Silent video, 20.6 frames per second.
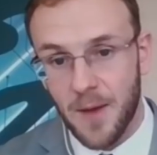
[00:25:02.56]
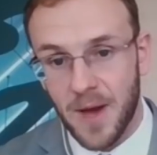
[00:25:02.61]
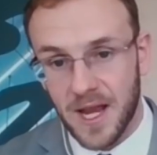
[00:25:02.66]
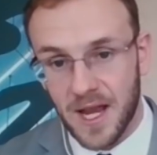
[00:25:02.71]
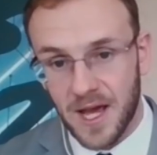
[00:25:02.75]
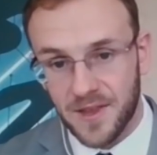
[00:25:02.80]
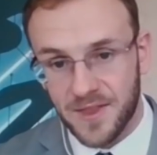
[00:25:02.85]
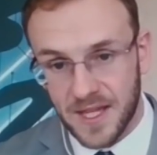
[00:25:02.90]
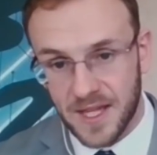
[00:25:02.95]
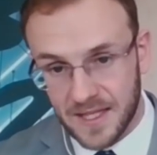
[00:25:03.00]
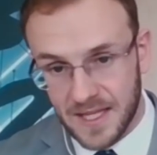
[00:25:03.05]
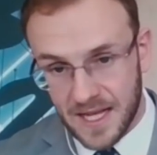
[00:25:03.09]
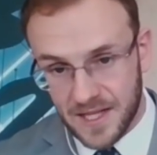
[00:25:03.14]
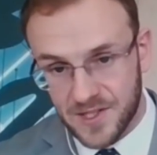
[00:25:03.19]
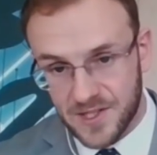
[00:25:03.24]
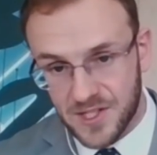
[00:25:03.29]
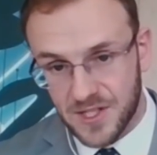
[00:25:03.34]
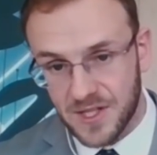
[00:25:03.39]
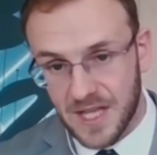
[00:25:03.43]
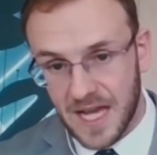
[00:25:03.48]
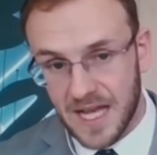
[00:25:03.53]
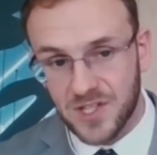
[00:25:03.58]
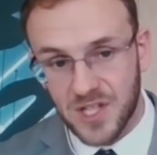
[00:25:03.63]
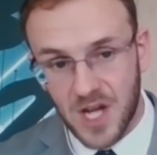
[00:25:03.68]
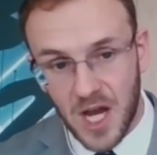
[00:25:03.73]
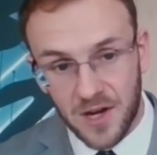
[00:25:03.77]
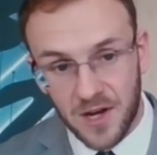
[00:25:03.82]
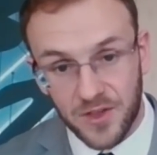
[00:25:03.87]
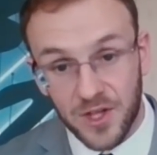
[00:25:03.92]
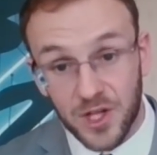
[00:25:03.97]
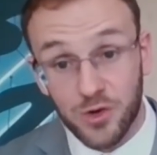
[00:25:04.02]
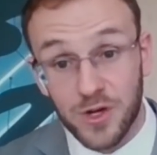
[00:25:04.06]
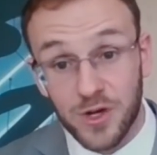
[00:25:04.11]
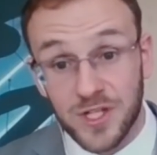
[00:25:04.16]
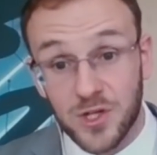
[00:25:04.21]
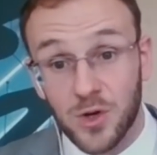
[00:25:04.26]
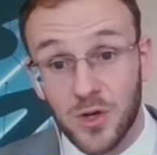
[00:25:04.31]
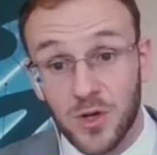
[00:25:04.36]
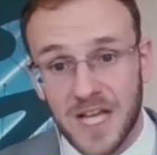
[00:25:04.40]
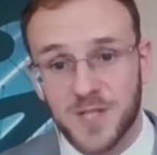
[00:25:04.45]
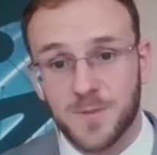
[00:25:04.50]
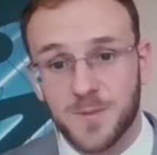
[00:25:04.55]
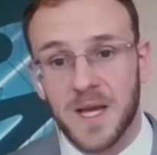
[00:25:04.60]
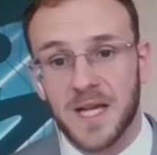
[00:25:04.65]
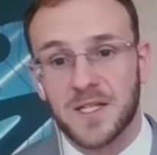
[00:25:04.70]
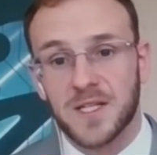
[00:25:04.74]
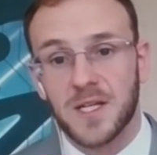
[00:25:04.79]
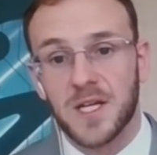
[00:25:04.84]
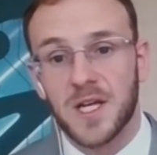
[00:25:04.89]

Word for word: and I think that's, that's kind of the critical aspect